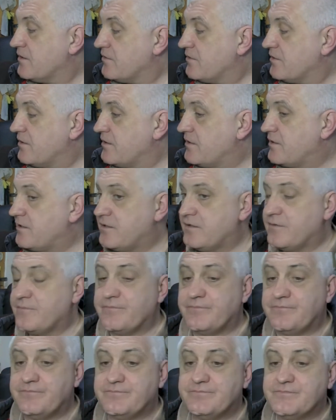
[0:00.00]

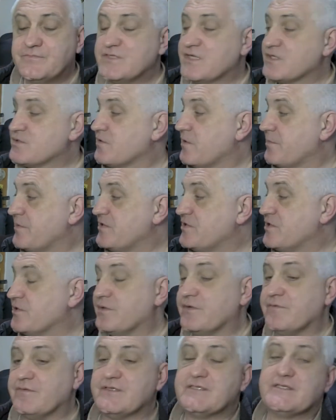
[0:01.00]
So that's what I've been
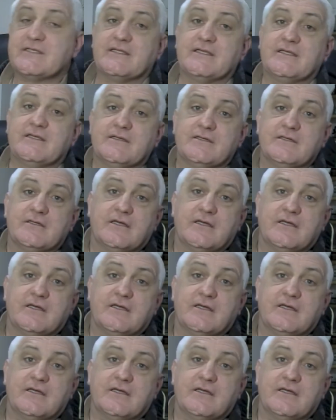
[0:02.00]
doing recently,